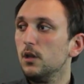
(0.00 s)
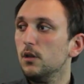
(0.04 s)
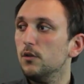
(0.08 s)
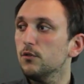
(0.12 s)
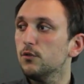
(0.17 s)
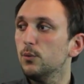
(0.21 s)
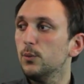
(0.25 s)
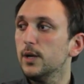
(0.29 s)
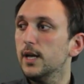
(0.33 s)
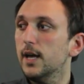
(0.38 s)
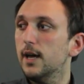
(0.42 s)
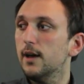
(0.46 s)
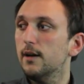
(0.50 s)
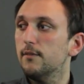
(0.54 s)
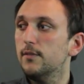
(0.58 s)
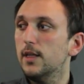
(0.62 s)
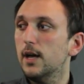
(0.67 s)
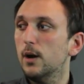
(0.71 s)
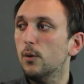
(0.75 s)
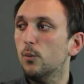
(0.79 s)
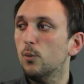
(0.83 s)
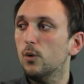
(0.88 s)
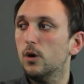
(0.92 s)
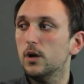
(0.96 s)
So we have
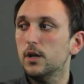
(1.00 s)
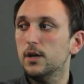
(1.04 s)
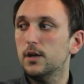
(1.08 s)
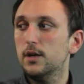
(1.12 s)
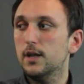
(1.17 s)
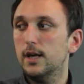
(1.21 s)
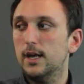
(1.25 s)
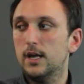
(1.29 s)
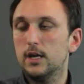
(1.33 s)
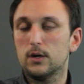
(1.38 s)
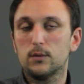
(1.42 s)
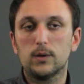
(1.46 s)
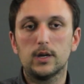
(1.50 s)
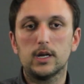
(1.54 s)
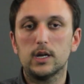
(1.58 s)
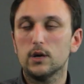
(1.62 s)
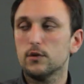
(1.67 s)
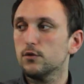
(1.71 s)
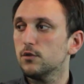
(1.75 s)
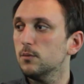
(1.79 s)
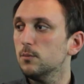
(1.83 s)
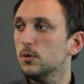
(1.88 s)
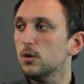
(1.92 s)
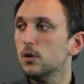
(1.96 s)
that one angry
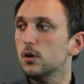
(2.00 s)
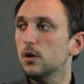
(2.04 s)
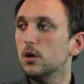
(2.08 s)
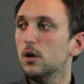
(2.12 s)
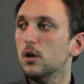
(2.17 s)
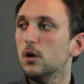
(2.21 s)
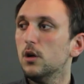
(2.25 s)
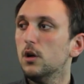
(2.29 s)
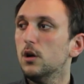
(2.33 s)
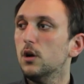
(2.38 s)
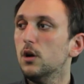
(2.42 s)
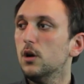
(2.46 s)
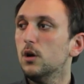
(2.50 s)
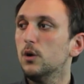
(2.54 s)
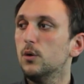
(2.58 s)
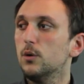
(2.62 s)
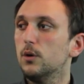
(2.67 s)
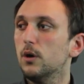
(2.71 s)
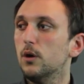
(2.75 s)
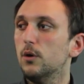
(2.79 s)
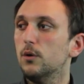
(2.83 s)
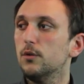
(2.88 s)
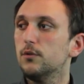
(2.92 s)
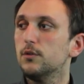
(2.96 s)
customer who
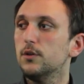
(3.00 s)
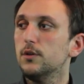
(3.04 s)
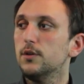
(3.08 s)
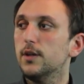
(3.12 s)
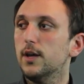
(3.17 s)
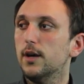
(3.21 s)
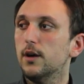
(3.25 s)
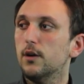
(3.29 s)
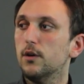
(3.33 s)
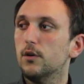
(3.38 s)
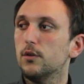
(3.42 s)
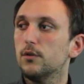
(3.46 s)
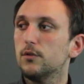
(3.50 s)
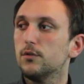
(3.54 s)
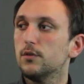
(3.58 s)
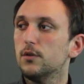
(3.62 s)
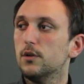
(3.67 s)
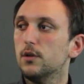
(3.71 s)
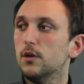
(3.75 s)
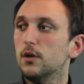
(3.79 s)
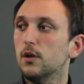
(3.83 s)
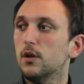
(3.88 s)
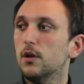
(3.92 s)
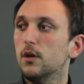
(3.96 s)
goes and tells
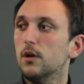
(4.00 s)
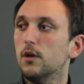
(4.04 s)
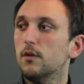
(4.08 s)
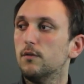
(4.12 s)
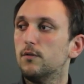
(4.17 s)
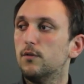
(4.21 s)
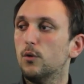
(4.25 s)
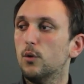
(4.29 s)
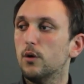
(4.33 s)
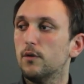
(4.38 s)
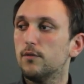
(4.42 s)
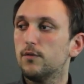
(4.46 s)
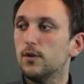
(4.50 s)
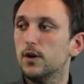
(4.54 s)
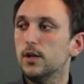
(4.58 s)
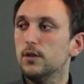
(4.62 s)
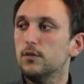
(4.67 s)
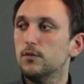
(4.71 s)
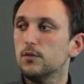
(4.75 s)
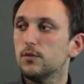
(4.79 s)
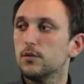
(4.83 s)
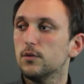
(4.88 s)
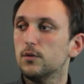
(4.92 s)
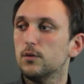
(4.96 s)
four
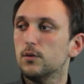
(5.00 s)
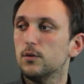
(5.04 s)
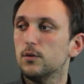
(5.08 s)
friends,